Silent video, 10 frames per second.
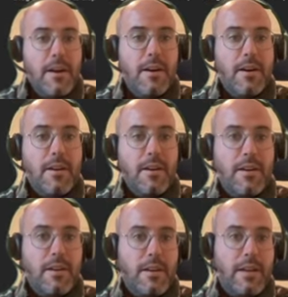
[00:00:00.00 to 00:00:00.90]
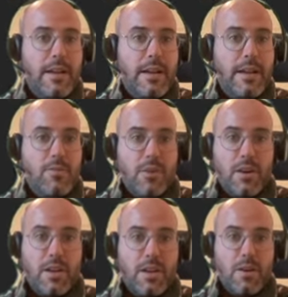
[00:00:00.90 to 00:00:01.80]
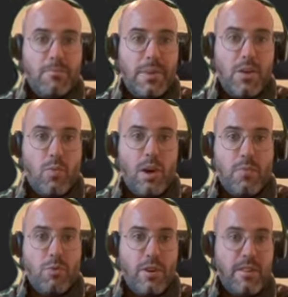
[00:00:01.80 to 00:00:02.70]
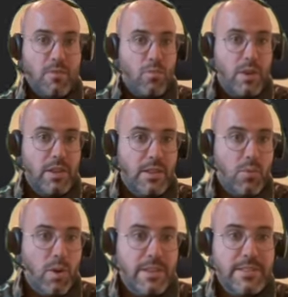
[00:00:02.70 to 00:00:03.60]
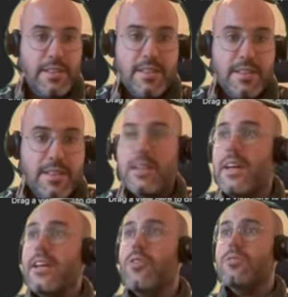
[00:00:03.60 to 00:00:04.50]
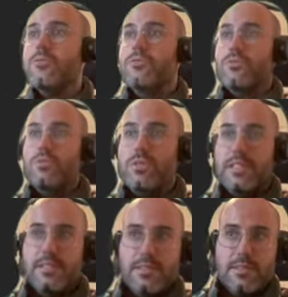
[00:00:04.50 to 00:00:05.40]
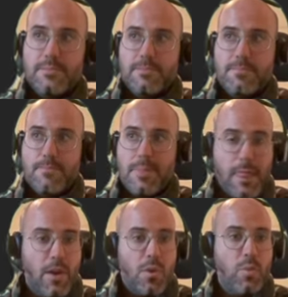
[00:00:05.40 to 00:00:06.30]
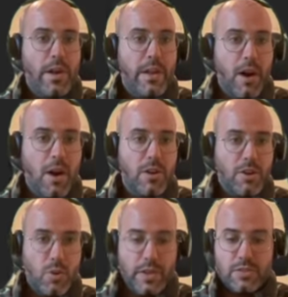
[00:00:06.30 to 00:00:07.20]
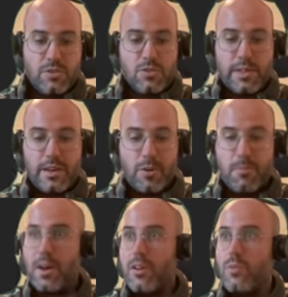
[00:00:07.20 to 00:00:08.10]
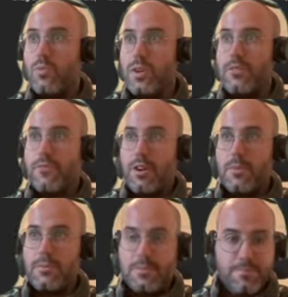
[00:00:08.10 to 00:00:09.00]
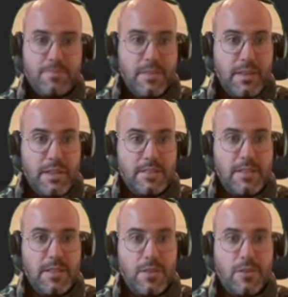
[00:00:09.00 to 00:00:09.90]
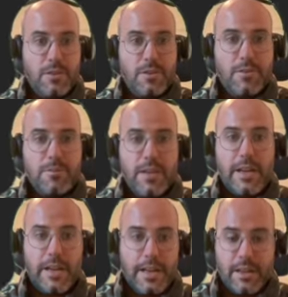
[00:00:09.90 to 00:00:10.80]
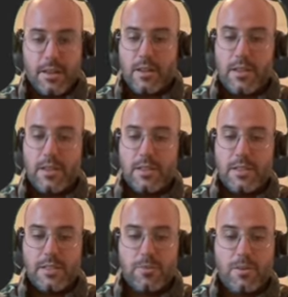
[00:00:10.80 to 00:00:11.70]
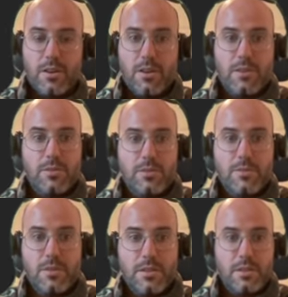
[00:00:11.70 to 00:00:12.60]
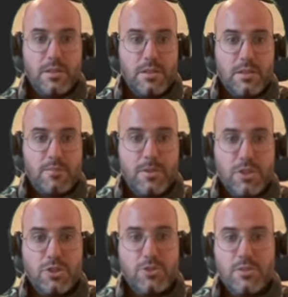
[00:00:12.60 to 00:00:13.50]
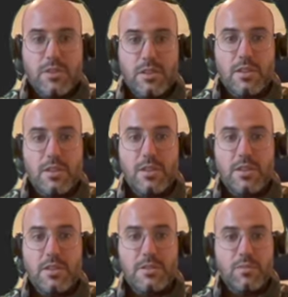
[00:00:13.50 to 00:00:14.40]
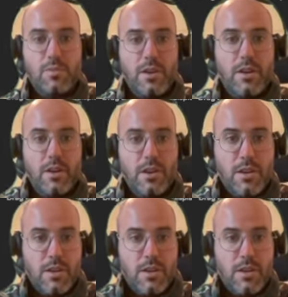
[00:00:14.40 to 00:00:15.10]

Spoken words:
uh, and we're going to compare Y pred with Y test. In order to do this, we are going to train our model with from sklearn, and linear model module is where